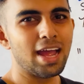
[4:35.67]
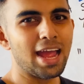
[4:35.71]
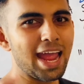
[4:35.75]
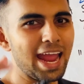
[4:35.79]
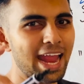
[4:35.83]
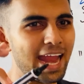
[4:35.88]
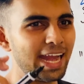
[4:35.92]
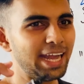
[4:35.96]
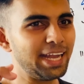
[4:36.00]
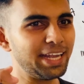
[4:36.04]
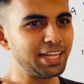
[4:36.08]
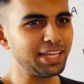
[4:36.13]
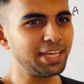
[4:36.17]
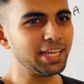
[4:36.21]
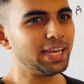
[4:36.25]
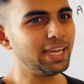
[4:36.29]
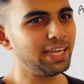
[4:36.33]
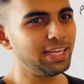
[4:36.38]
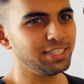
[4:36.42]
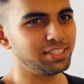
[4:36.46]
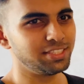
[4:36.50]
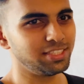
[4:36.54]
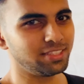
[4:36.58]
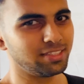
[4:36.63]

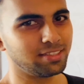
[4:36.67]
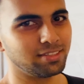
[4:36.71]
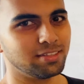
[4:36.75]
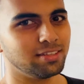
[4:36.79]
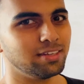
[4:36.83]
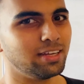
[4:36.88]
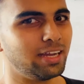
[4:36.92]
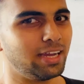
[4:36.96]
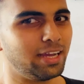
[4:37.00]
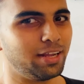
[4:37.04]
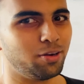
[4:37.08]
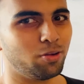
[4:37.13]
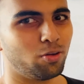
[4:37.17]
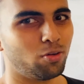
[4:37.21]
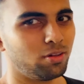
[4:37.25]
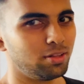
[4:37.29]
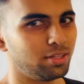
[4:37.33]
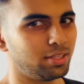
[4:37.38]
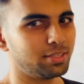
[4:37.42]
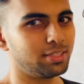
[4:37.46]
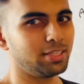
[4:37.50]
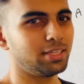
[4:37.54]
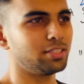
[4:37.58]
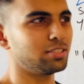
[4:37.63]
anti-aging and all
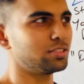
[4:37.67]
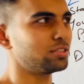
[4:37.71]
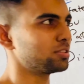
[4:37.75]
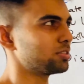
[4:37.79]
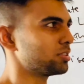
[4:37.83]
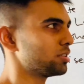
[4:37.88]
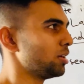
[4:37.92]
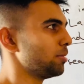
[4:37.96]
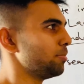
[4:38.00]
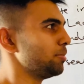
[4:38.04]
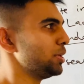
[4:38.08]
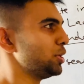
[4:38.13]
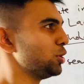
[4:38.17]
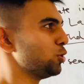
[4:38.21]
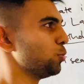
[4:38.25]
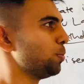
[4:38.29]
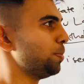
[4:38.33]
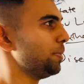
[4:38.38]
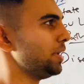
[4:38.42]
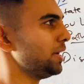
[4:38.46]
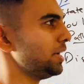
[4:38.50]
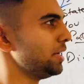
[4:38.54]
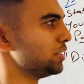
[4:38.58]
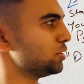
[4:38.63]
the things come into
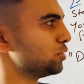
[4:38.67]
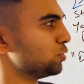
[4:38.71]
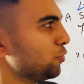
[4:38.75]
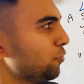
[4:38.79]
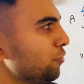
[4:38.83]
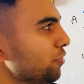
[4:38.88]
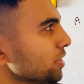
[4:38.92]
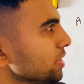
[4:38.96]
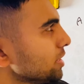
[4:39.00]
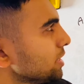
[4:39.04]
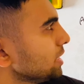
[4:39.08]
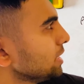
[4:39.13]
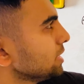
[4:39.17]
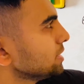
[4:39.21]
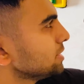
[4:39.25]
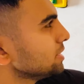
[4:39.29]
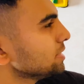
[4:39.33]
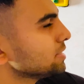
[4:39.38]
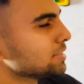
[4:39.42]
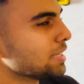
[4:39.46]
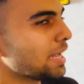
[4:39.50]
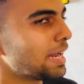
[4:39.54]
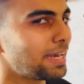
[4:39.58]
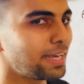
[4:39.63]
play. So fitness
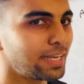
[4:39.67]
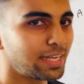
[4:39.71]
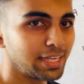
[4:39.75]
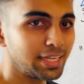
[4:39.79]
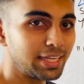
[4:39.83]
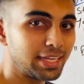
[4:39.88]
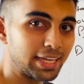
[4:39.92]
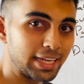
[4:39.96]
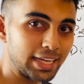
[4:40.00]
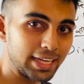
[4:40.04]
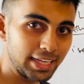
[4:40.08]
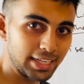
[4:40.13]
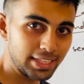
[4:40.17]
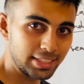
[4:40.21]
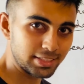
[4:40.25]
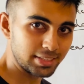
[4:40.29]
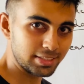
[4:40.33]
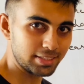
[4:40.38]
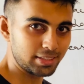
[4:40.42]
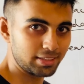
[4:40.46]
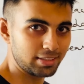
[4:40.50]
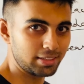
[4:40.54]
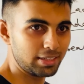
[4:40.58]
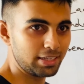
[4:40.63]
is
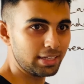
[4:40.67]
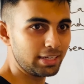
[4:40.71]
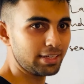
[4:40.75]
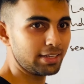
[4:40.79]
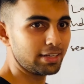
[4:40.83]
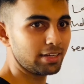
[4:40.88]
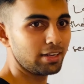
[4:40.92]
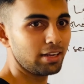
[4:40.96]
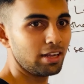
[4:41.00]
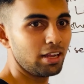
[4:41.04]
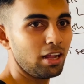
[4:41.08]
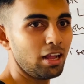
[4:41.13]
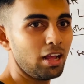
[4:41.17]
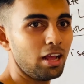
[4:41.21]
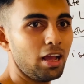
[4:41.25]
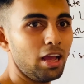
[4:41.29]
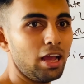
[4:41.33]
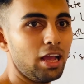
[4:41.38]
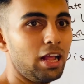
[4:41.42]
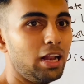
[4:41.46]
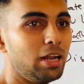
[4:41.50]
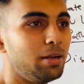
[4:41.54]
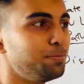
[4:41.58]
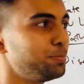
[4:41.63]
anti-aging. It
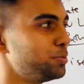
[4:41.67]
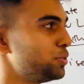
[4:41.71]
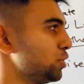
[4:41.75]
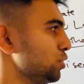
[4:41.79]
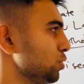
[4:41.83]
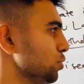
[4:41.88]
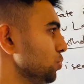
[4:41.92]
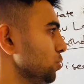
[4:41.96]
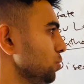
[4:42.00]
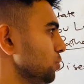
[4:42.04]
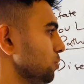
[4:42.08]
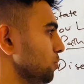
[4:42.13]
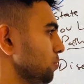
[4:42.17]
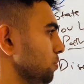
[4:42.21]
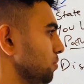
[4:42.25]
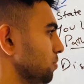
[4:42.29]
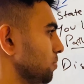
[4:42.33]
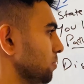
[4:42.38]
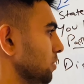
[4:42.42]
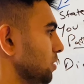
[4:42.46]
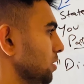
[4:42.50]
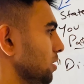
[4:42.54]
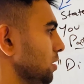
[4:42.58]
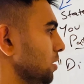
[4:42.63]
helps you
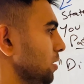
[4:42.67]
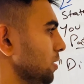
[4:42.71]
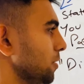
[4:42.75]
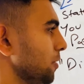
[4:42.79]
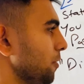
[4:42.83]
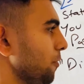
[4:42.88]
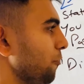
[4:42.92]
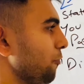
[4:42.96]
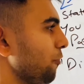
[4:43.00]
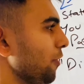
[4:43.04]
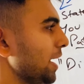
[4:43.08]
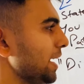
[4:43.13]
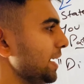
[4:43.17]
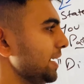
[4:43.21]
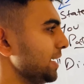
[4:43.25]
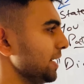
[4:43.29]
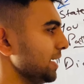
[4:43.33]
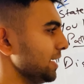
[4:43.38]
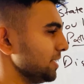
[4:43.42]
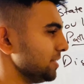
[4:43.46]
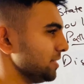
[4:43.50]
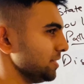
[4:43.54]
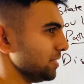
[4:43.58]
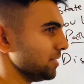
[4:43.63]
fight
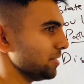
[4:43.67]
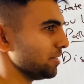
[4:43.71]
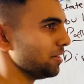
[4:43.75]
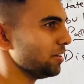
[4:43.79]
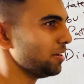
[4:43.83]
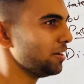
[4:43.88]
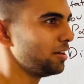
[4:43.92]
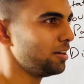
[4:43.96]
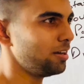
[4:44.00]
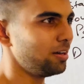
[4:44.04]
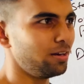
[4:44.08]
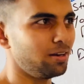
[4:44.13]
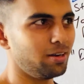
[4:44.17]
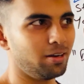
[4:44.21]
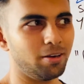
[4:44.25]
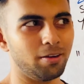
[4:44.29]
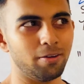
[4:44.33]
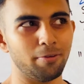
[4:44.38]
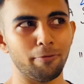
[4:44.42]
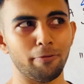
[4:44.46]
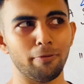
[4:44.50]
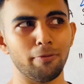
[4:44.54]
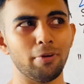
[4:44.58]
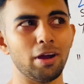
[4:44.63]
aging.
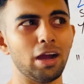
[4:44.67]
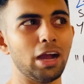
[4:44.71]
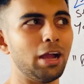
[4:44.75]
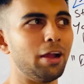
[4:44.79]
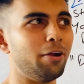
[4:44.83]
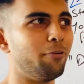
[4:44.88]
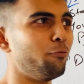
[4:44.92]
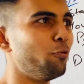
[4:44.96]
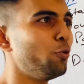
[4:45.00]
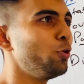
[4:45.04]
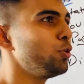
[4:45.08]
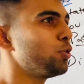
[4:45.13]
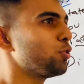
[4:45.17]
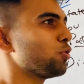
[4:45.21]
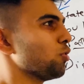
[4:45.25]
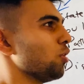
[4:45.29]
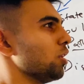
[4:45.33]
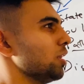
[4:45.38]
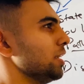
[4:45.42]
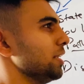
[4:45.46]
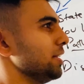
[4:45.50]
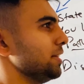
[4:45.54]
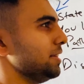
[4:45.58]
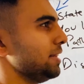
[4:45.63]
I won't call
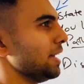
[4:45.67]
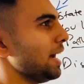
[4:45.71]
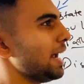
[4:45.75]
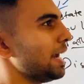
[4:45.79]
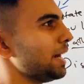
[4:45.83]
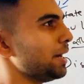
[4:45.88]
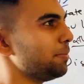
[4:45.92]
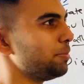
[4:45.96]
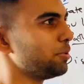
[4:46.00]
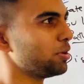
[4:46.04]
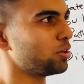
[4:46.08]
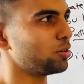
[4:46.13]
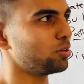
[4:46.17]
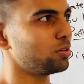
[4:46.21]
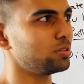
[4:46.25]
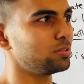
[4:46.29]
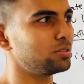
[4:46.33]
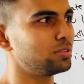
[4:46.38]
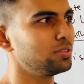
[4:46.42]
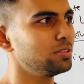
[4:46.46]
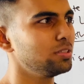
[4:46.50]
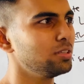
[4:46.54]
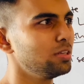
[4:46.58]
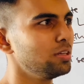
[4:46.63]
it that because